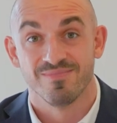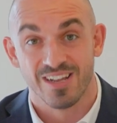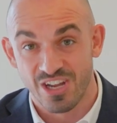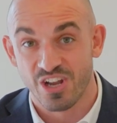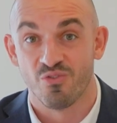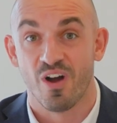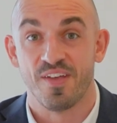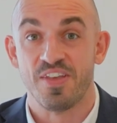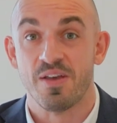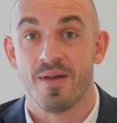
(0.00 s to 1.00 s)
and you can
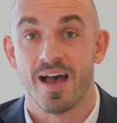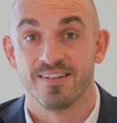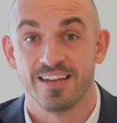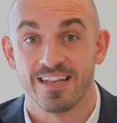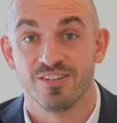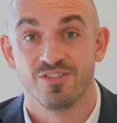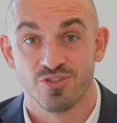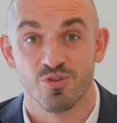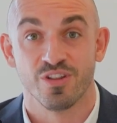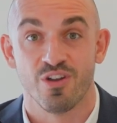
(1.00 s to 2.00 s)
write the amount in
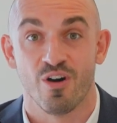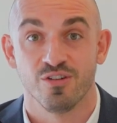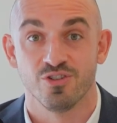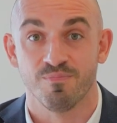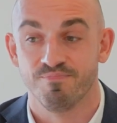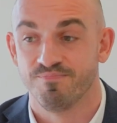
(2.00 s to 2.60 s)
during the auction.